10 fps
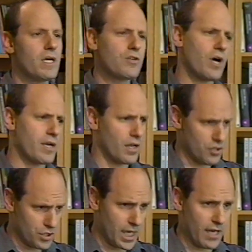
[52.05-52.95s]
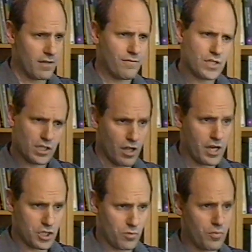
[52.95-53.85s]
trying to understand the
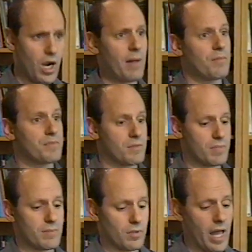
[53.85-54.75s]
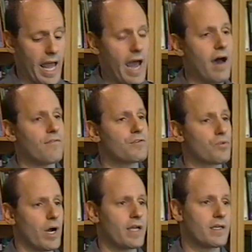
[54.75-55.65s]
physiological problems that people have
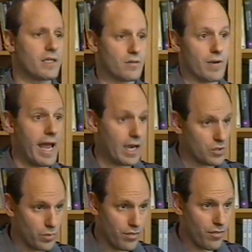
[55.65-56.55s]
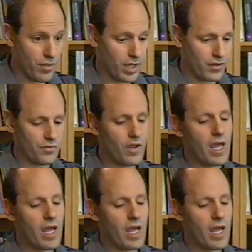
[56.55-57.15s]
trying to interact with things